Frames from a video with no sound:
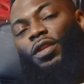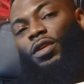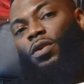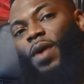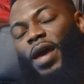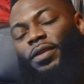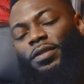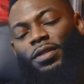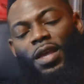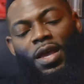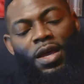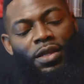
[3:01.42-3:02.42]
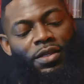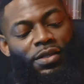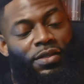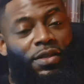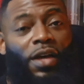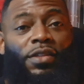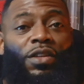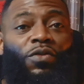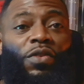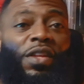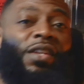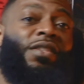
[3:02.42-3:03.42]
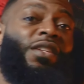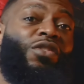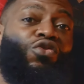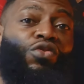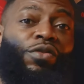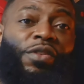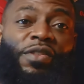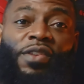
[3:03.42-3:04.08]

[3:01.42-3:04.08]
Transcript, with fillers: in the US. The sizing for this is true to